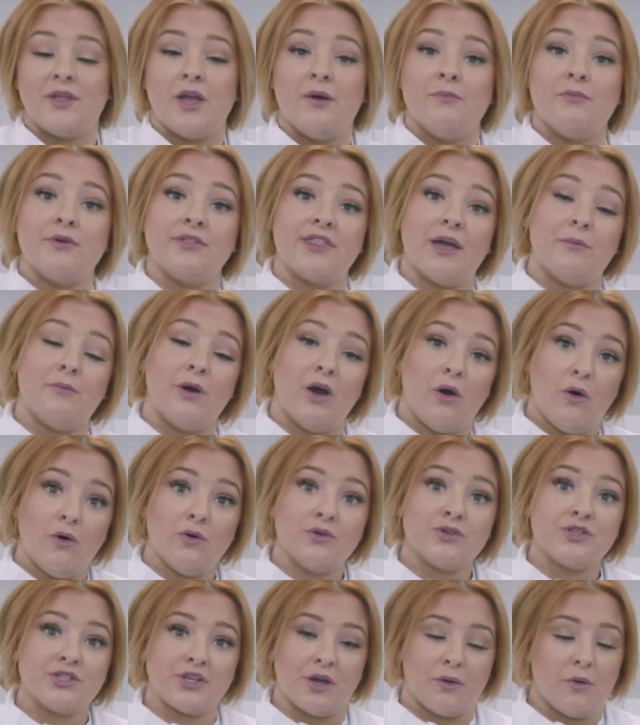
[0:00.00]
But then we're
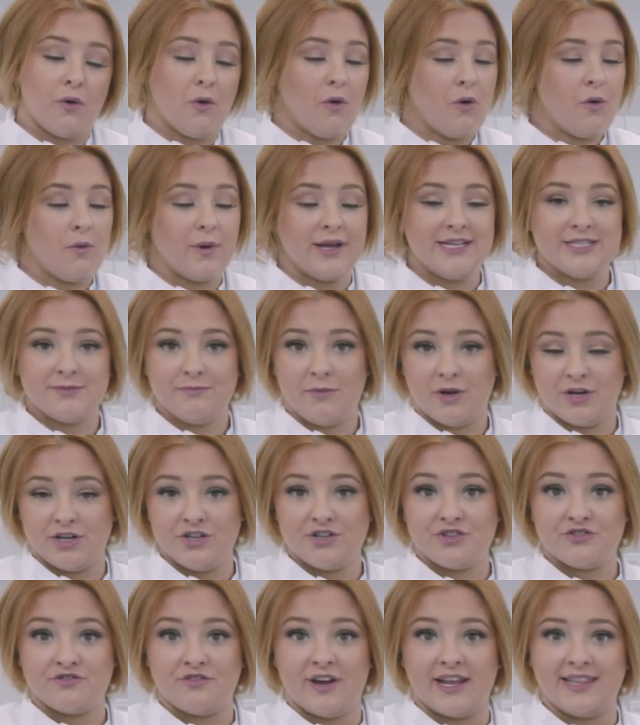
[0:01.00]
also always
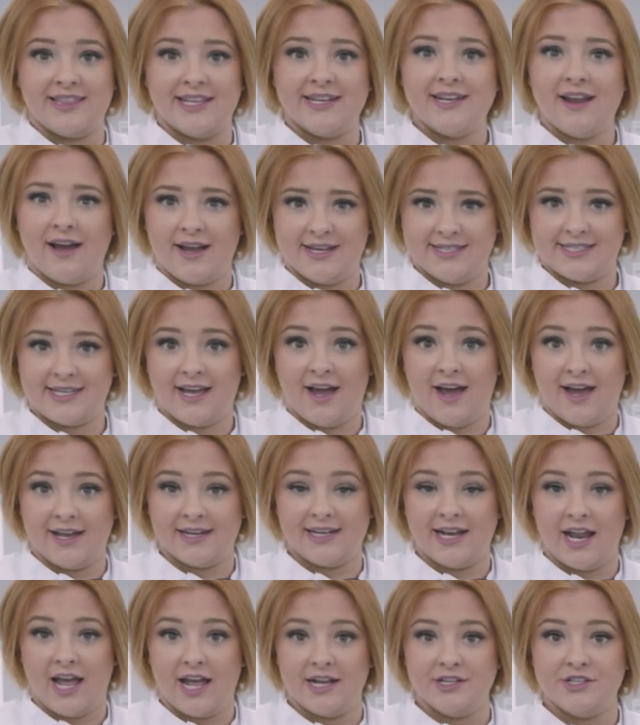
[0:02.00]
monitoring the NICE
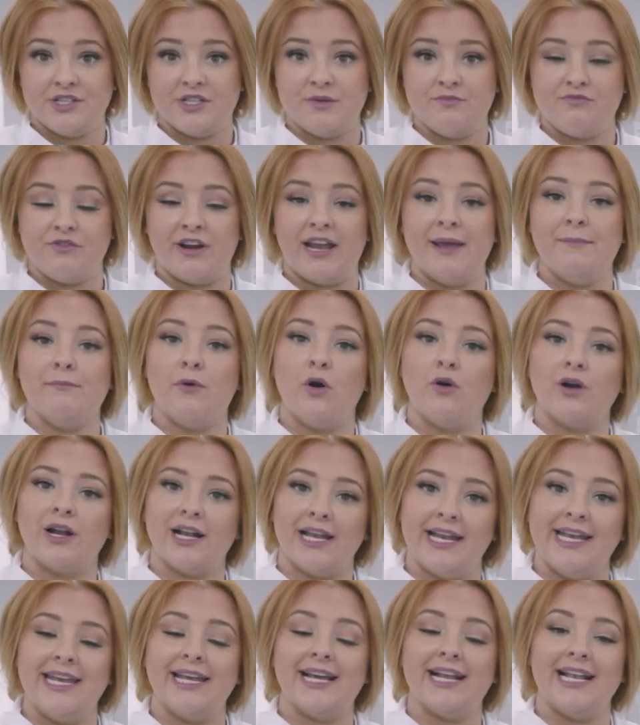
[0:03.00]
guidelines to bring in more
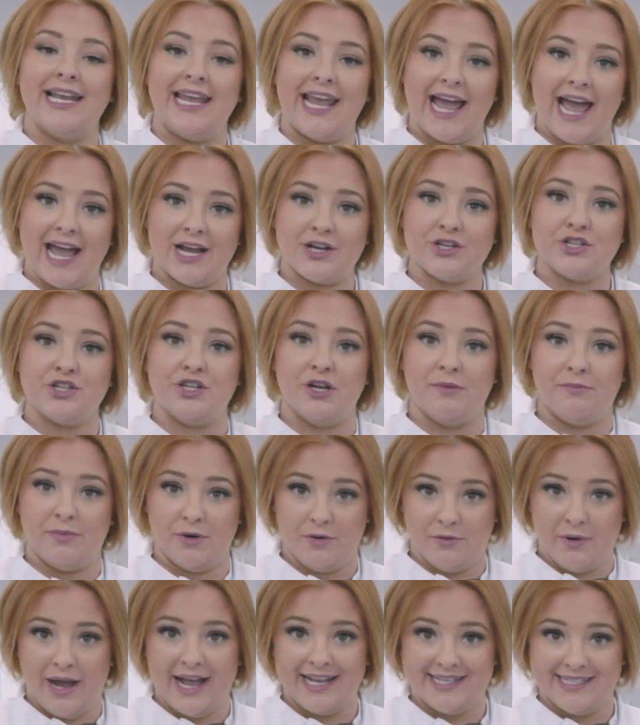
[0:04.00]
clinically
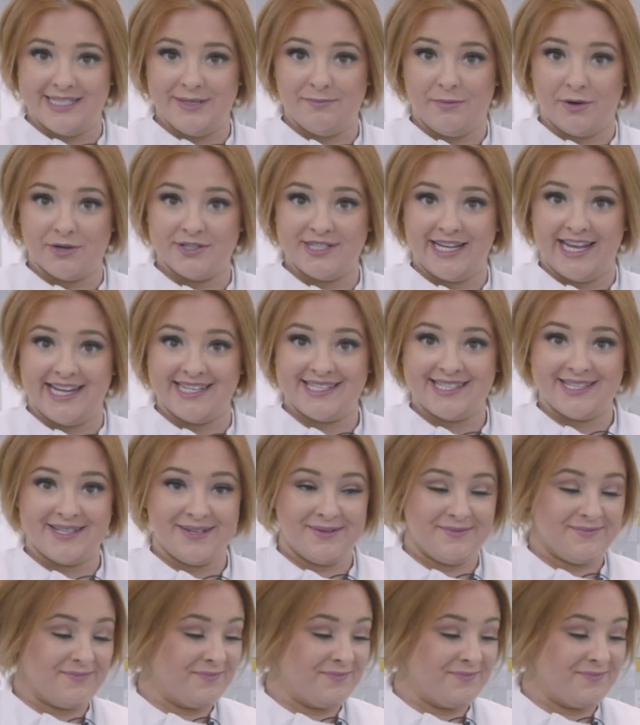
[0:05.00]
actionable antibodies.